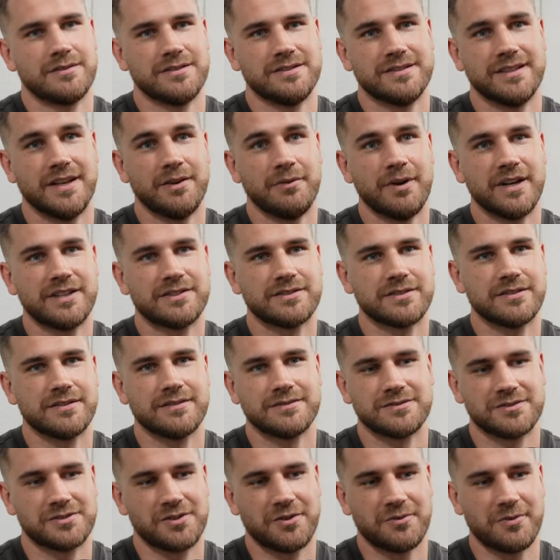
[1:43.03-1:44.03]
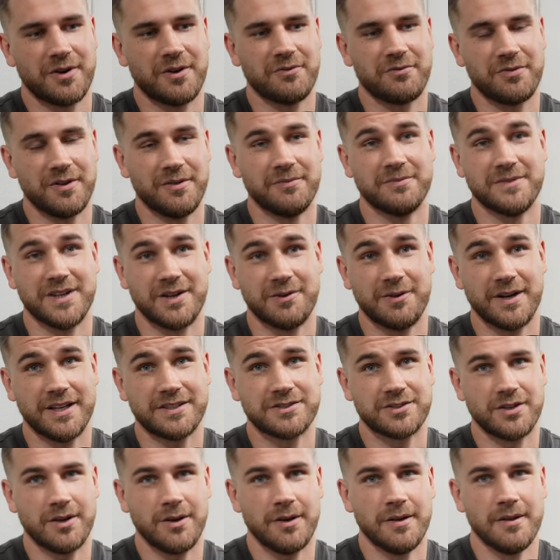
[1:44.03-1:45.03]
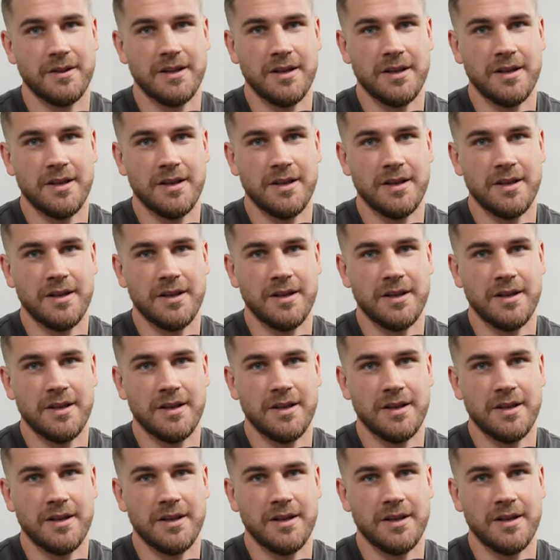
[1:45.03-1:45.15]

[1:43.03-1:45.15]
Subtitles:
director, genre film director,